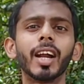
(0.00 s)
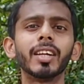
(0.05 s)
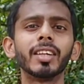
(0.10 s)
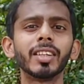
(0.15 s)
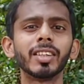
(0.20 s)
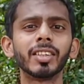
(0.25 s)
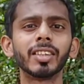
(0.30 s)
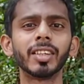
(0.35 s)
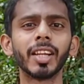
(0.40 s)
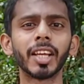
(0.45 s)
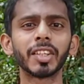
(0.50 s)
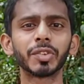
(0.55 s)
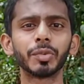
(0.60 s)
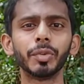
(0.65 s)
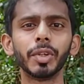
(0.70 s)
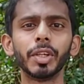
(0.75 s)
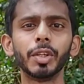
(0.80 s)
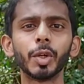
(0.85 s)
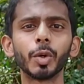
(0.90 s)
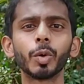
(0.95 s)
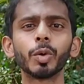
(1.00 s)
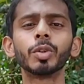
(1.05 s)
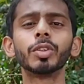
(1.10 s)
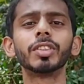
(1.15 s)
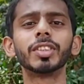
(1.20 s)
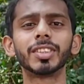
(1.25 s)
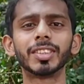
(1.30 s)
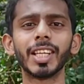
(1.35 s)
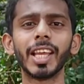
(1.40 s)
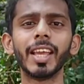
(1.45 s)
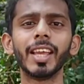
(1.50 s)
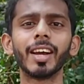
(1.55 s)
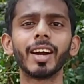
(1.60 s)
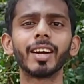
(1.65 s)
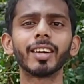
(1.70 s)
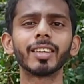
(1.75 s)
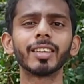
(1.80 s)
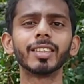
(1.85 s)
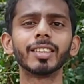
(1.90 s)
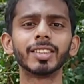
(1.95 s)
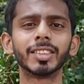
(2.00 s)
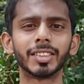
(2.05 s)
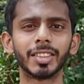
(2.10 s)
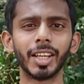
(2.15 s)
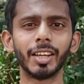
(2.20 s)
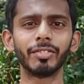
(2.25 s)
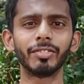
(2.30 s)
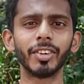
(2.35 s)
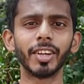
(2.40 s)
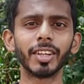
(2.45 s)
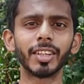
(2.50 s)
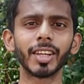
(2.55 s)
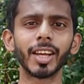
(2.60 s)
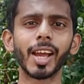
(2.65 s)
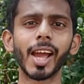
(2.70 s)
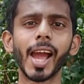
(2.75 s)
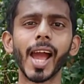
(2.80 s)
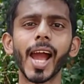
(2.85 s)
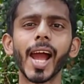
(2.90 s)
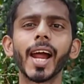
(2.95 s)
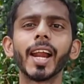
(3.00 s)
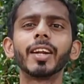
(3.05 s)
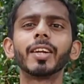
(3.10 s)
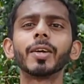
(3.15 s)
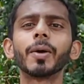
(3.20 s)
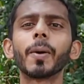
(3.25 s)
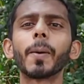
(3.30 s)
Until the next video, stay young, stay fit at